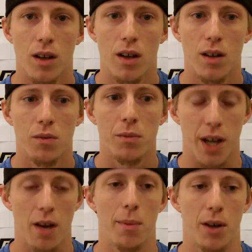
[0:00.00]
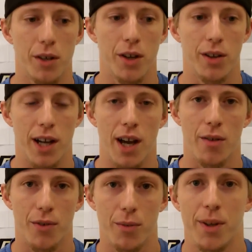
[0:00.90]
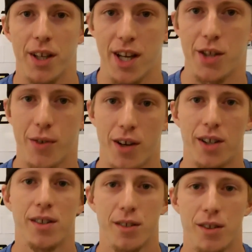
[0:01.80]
Yeah, about a year and a half I've been cage fighting.